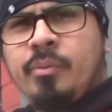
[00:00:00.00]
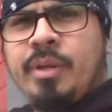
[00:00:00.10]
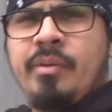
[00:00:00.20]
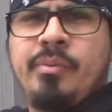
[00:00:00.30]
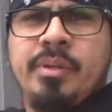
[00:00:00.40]

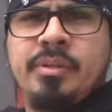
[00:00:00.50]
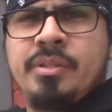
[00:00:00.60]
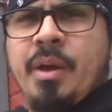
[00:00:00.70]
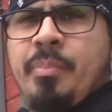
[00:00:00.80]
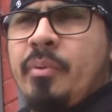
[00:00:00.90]
We
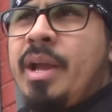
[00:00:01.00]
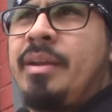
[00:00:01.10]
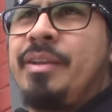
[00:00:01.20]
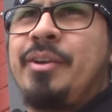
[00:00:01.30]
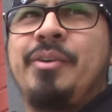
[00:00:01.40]

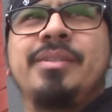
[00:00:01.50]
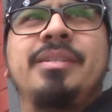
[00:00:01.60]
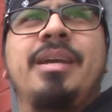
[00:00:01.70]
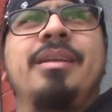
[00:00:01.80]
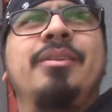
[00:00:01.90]
separated. You know what I'm
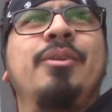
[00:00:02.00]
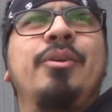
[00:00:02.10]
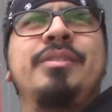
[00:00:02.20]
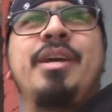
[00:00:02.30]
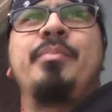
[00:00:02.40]
saying? The
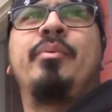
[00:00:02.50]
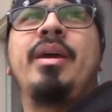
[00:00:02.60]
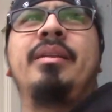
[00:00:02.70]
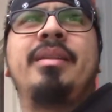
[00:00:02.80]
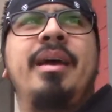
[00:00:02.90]
Lord
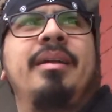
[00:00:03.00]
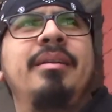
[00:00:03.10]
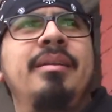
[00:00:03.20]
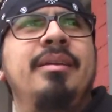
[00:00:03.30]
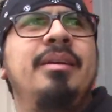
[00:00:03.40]
separated that.
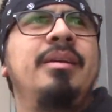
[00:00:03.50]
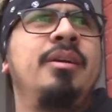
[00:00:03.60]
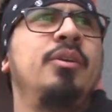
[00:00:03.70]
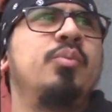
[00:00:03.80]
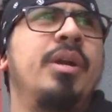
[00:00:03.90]

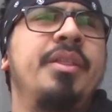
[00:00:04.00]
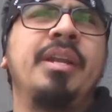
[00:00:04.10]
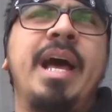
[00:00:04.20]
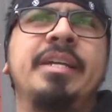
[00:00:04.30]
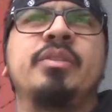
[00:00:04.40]
He was one of the
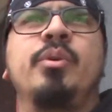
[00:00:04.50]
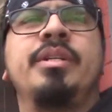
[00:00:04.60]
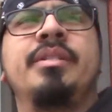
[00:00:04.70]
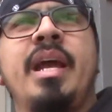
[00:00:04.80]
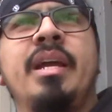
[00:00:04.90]
last
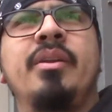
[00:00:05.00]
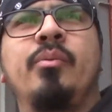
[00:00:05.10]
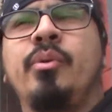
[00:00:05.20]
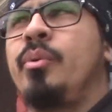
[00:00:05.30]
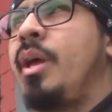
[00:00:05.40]
ones hanging
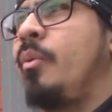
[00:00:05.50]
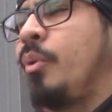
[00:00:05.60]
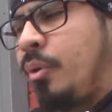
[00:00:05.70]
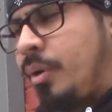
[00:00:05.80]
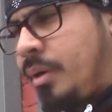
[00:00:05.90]
with that.
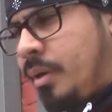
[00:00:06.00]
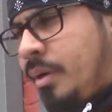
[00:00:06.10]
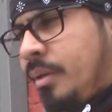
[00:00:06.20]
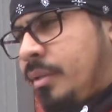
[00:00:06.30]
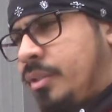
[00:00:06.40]
We were
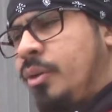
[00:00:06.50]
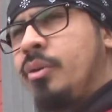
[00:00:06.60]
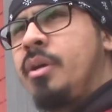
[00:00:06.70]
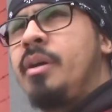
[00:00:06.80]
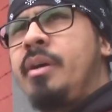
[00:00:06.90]
still
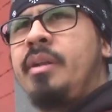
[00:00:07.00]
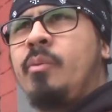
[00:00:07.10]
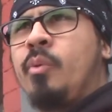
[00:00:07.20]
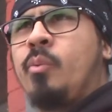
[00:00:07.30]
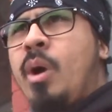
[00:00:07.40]
good
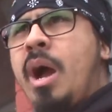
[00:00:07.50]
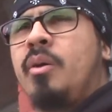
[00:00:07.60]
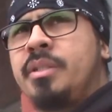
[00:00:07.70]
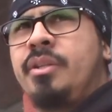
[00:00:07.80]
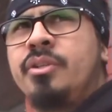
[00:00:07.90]
while I
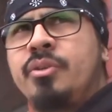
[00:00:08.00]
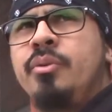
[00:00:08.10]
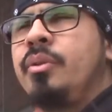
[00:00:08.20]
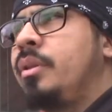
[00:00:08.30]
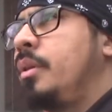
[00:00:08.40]
was in the
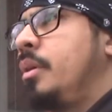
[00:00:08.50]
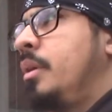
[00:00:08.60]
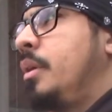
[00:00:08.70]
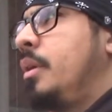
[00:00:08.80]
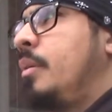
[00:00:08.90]
truth,
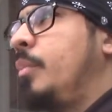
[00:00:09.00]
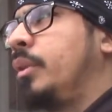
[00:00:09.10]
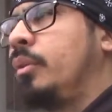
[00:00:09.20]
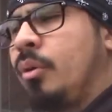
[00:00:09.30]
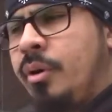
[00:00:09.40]
but
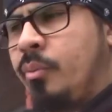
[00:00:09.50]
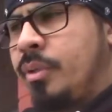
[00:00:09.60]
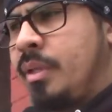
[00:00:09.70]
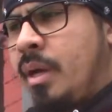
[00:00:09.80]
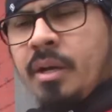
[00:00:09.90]
the Lord
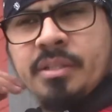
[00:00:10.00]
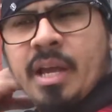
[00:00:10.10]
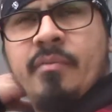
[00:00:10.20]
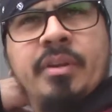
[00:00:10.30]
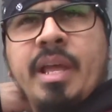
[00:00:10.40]
was
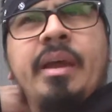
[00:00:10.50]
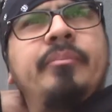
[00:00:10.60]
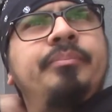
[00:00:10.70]
severed that.